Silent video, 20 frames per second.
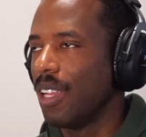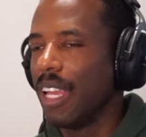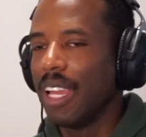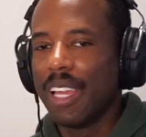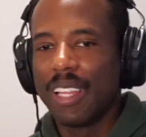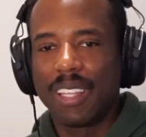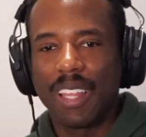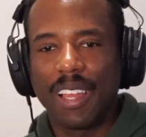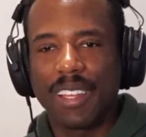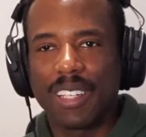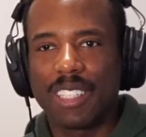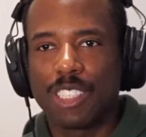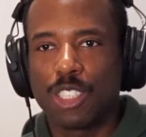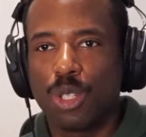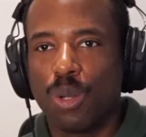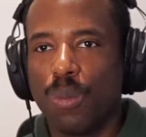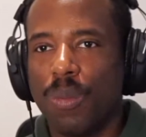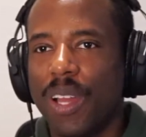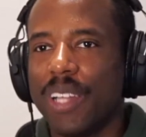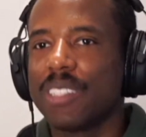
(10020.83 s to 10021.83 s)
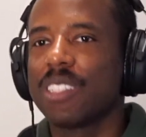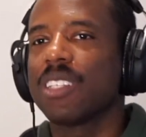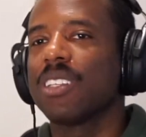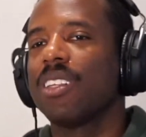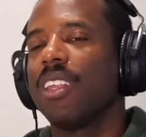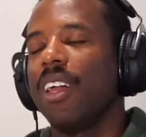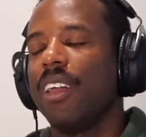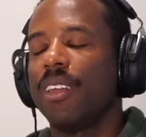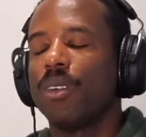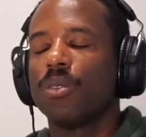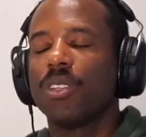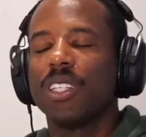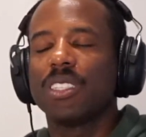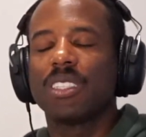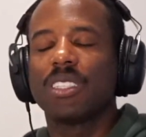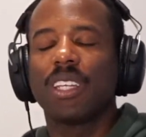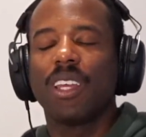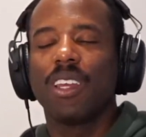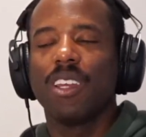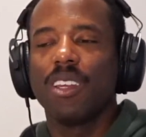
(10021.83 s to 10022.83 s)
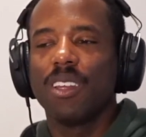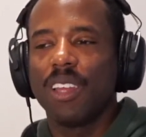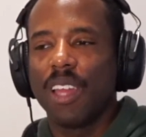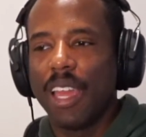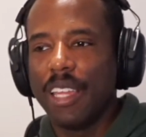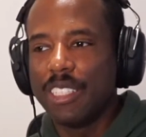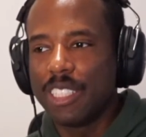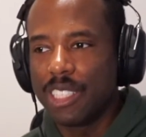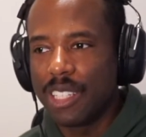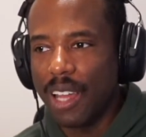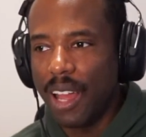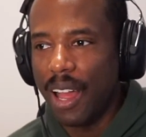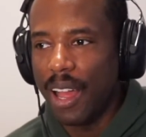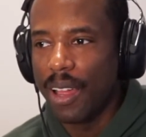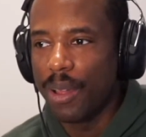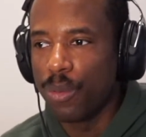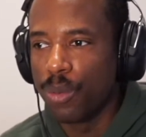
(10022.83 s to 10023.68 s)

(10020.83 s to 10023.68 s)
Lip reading: Like, could you imagine, like, let's say AGI,